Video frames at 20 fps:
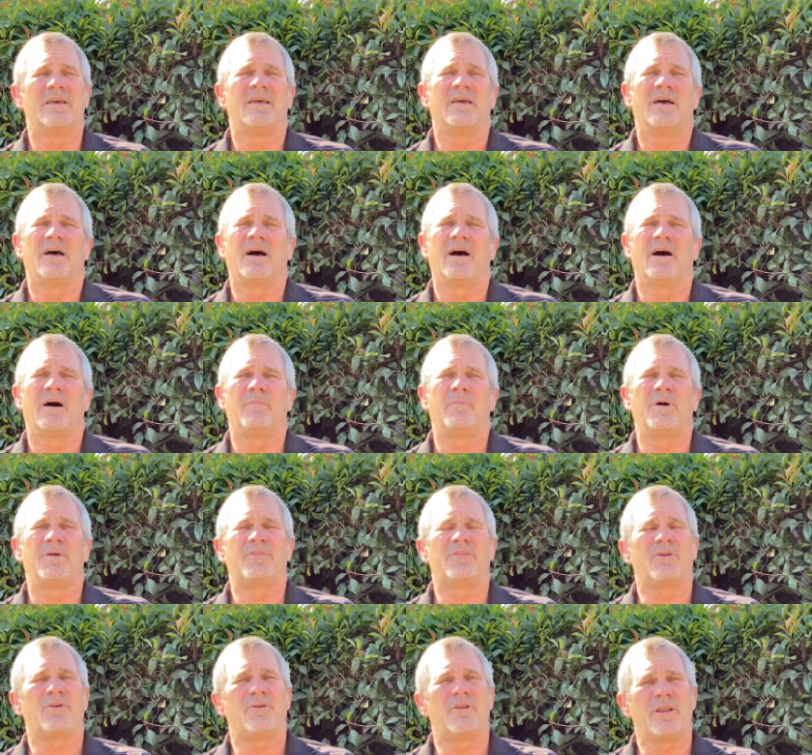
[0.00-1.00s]
uh, but
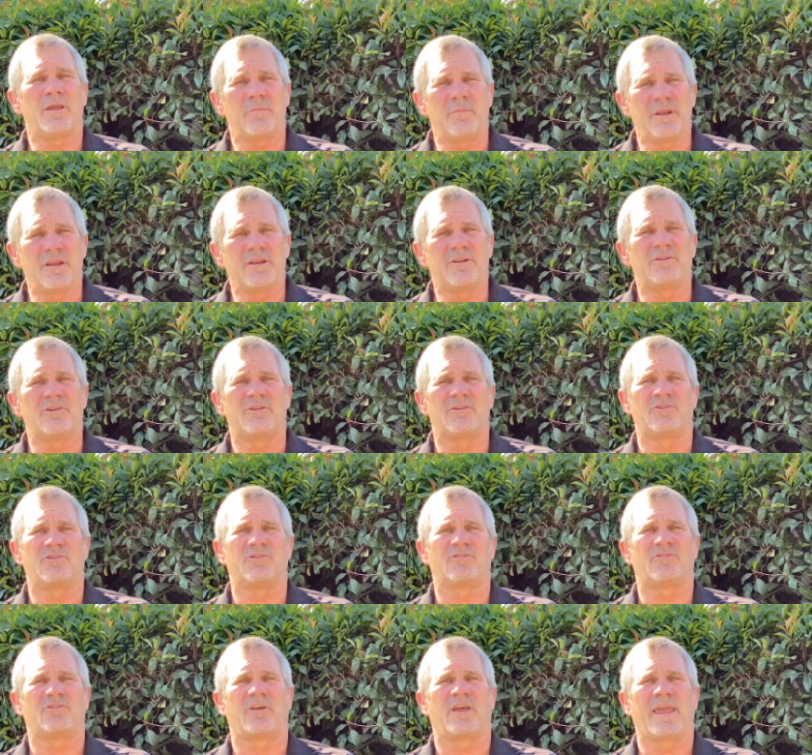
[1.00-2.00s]
they're limited to
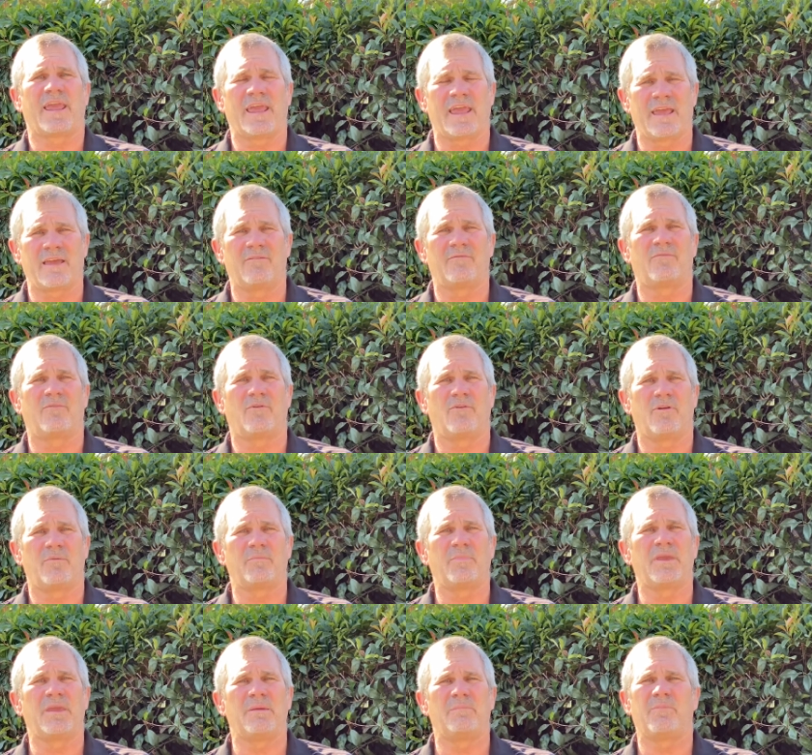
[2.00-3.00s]
just a handful of
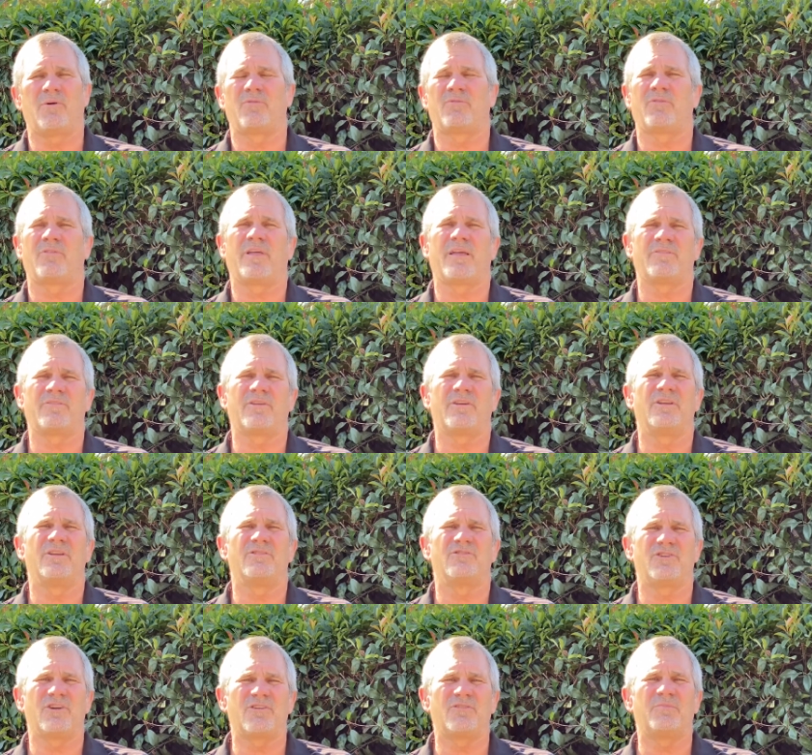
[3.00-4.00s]
people. So that's going to
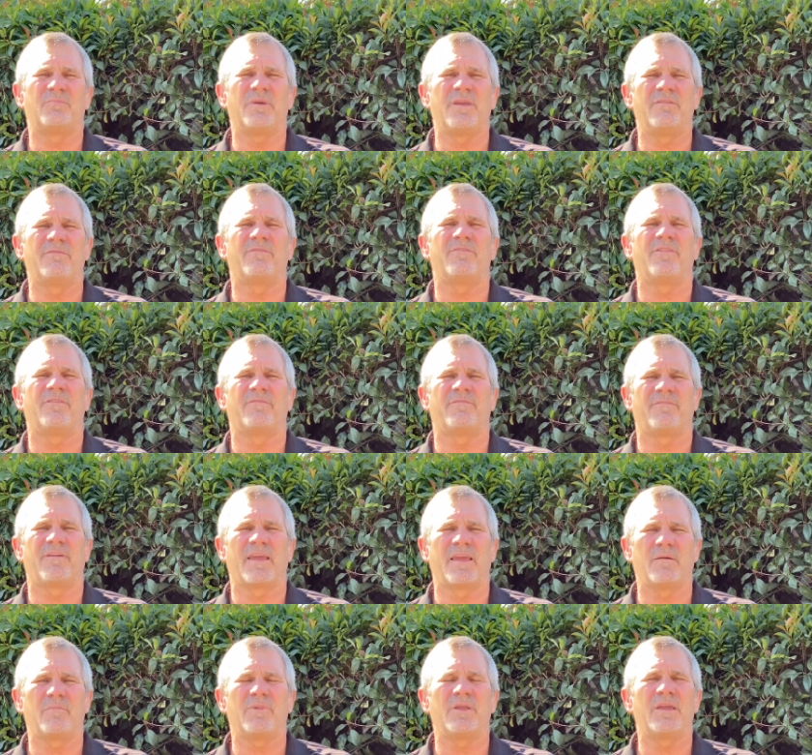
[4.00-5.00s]
just be for the
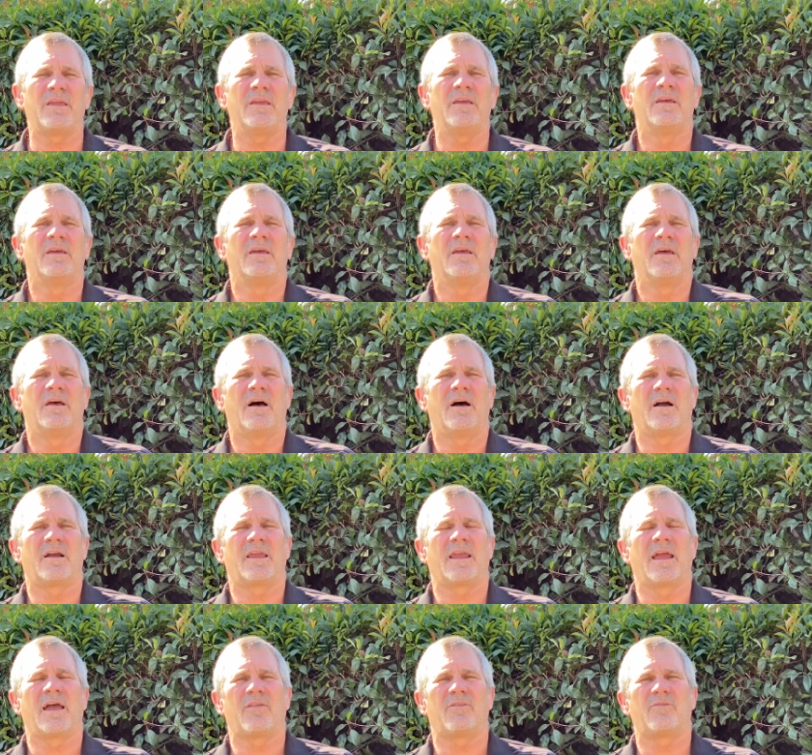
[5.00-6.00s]
family. Uh,
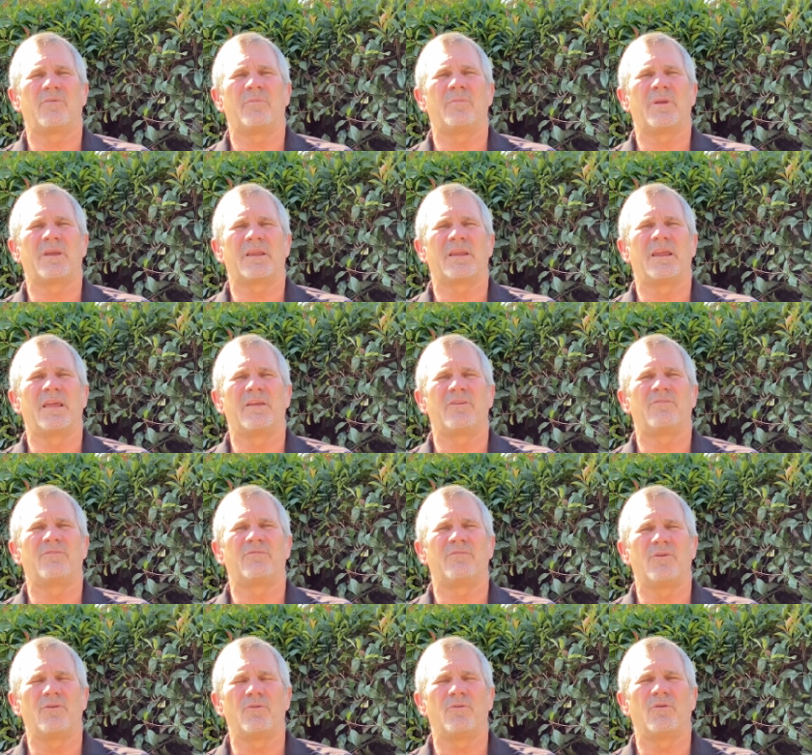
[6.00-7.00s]
Catherine McNay's
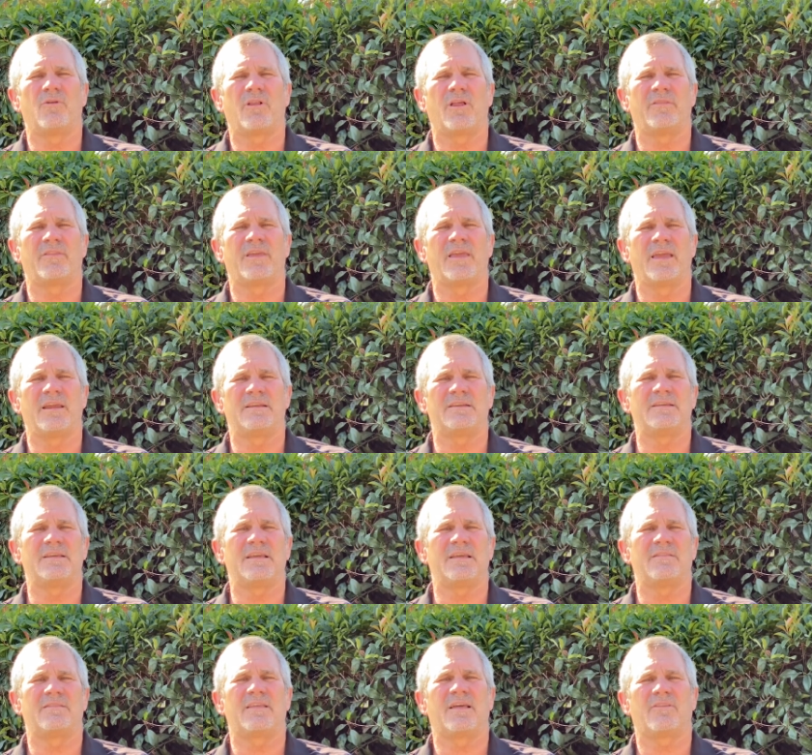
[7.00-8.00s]
funeral on the
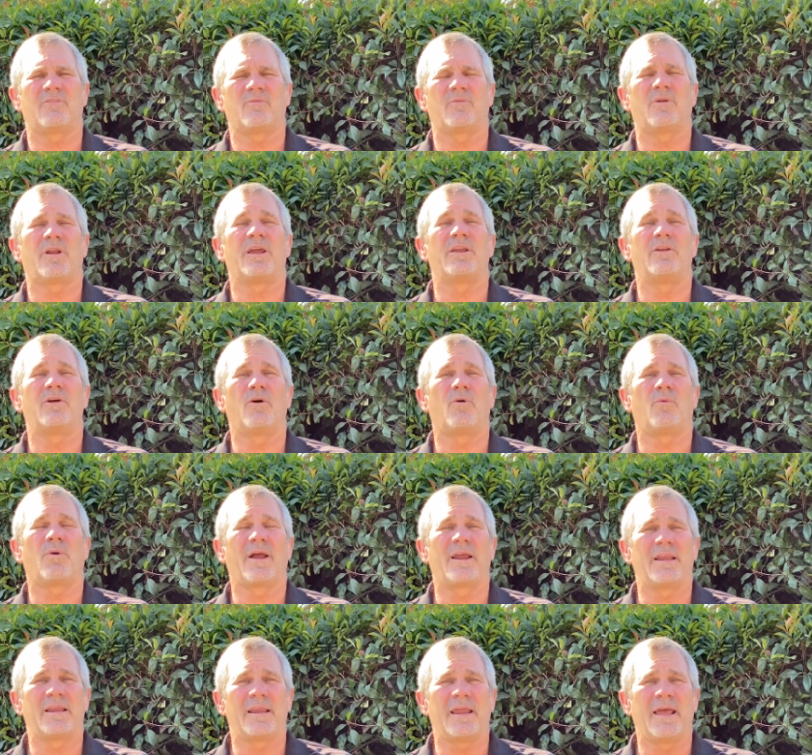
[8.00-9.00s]
18th, that's what I know
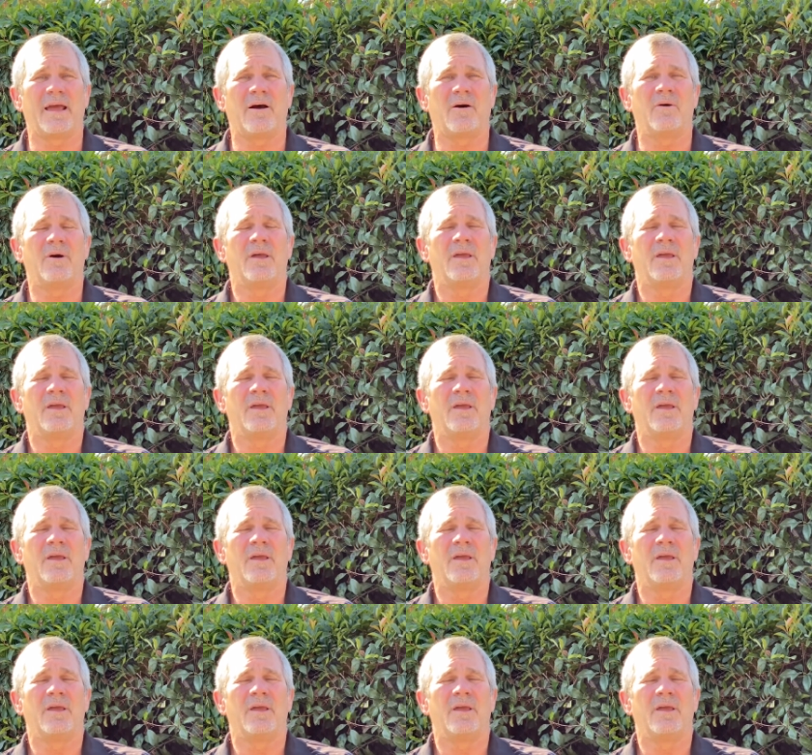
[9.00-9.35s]
right now.